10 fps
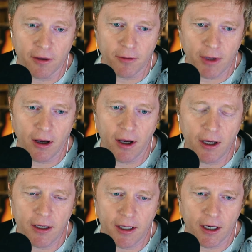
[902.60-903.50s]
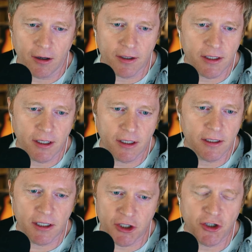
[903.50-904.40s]
behind here? Is
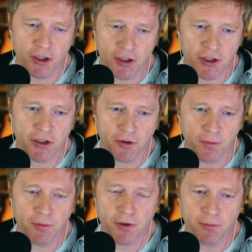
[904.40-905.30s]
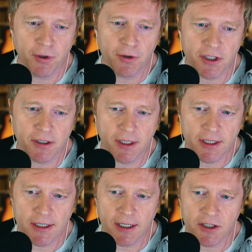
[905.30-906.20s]
this just sort of some pure
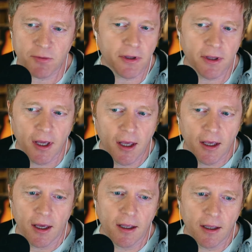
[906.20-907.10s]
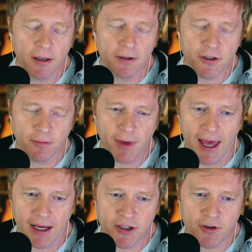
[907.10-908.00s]
statistics with some
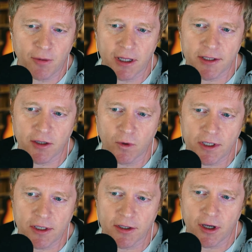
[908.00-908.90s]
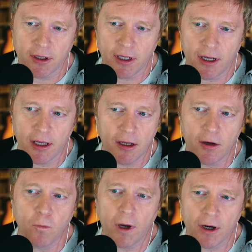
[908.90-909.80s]
extra bells and whistles on it?
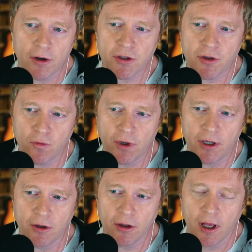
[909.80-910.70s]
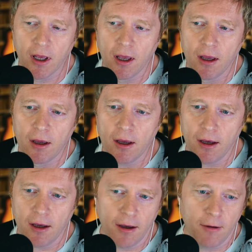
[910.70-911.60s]
And where's the real
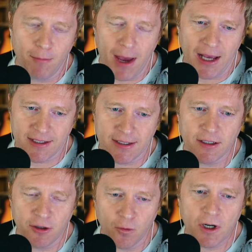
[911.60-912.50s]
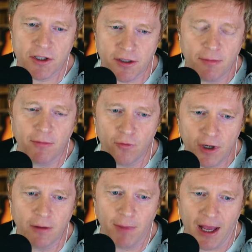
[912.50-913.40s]
mass? Where's the
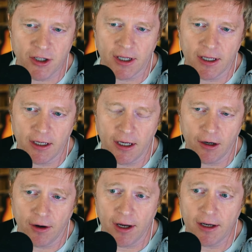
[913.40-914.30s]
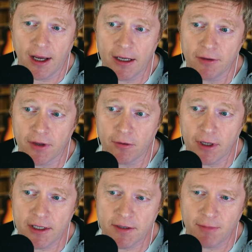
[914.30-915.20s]
real magic in here? And if there
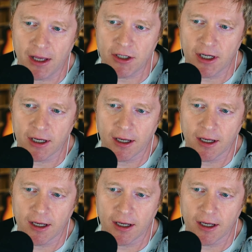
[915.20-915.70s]
is magic,